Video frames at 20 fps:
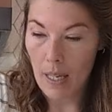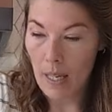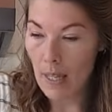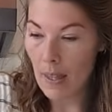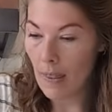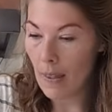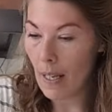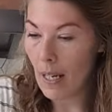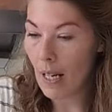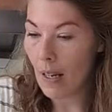
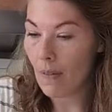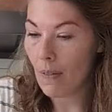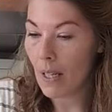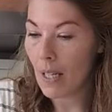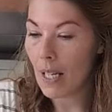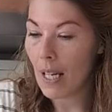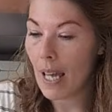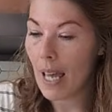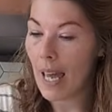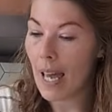And then I'm
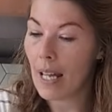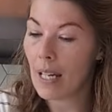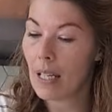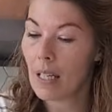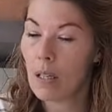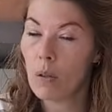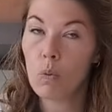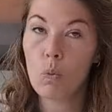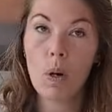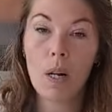gonna add
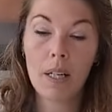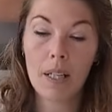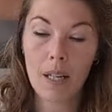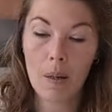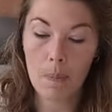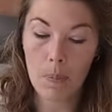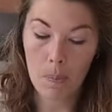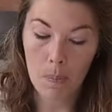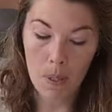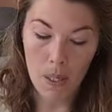in 1
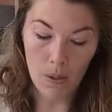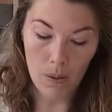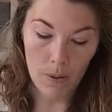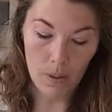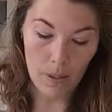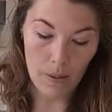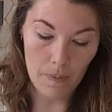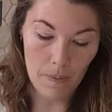cup of milk,